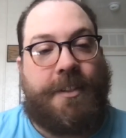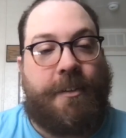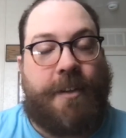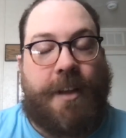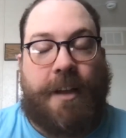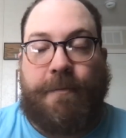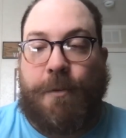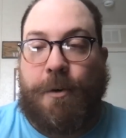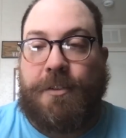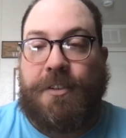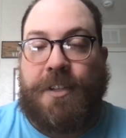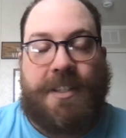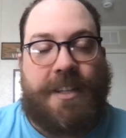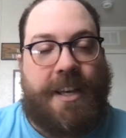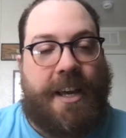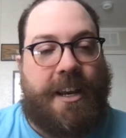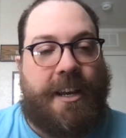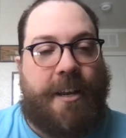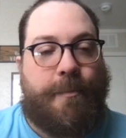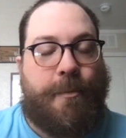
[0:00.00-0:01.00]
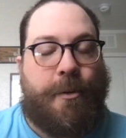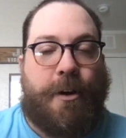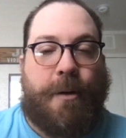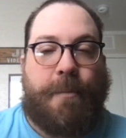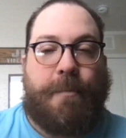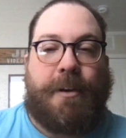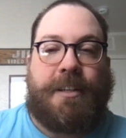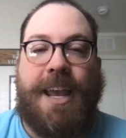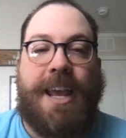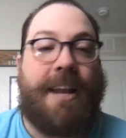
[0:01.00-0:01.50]
Unfortunately, it's not
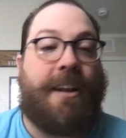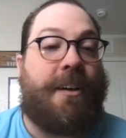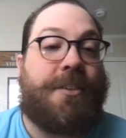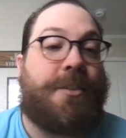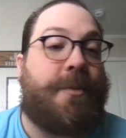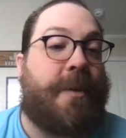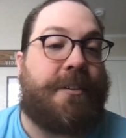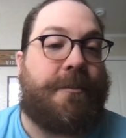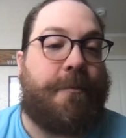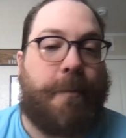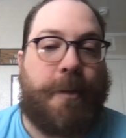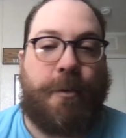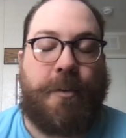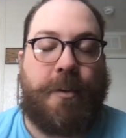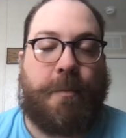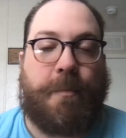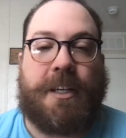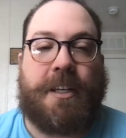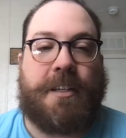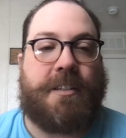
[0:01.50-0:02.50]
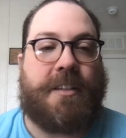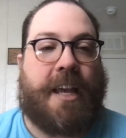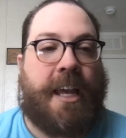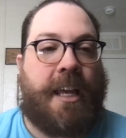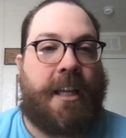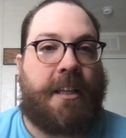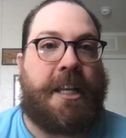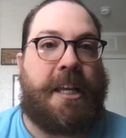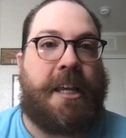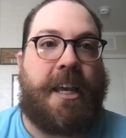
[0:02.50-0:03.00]
anymore. And also I was familiar with it because
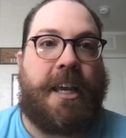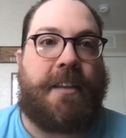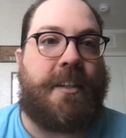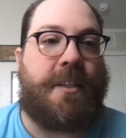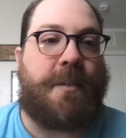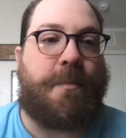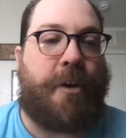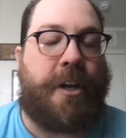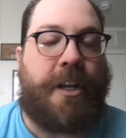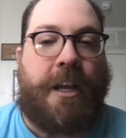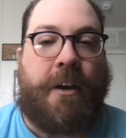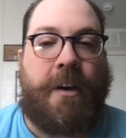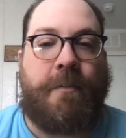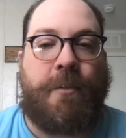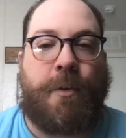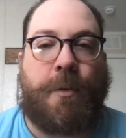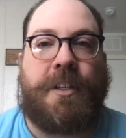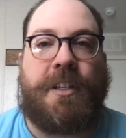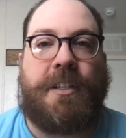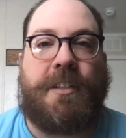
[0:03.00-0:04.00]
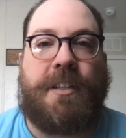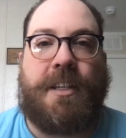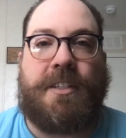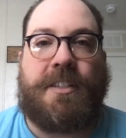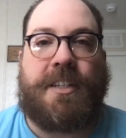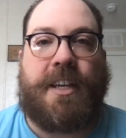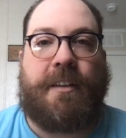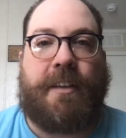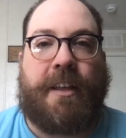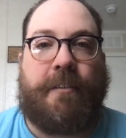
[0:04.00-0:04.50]
Ang Lee, at this point now,
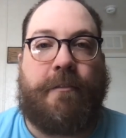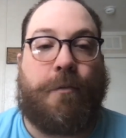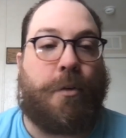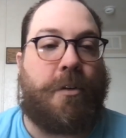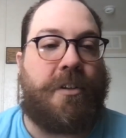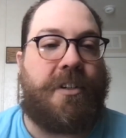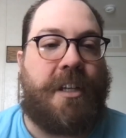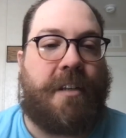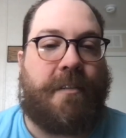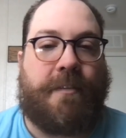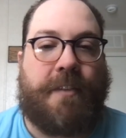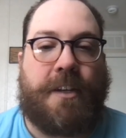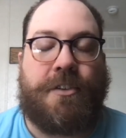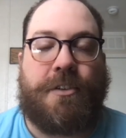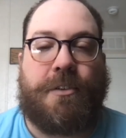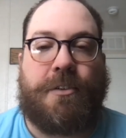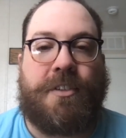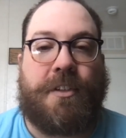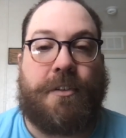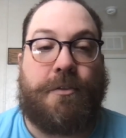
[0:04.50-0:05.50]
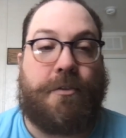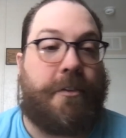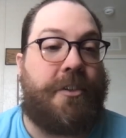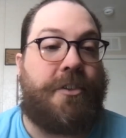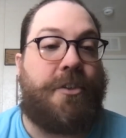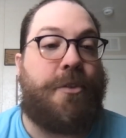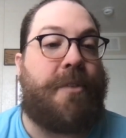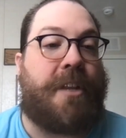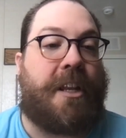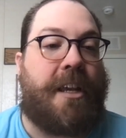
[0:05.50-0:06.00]
he's got like 14 features, and there's like
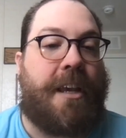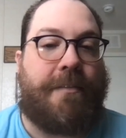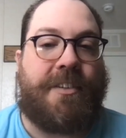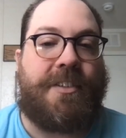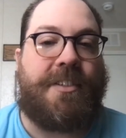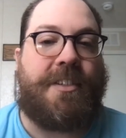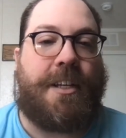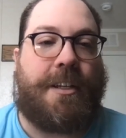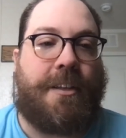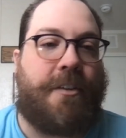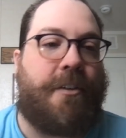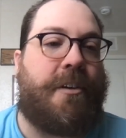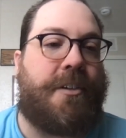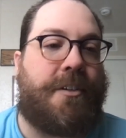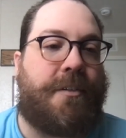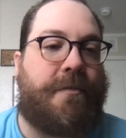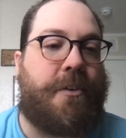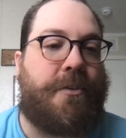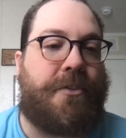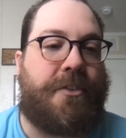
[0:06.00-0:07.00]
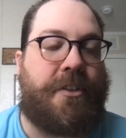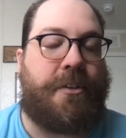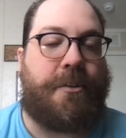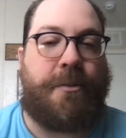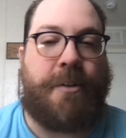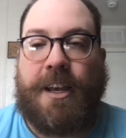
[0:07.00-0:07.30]
2 that I haven't seen, and they're his first 2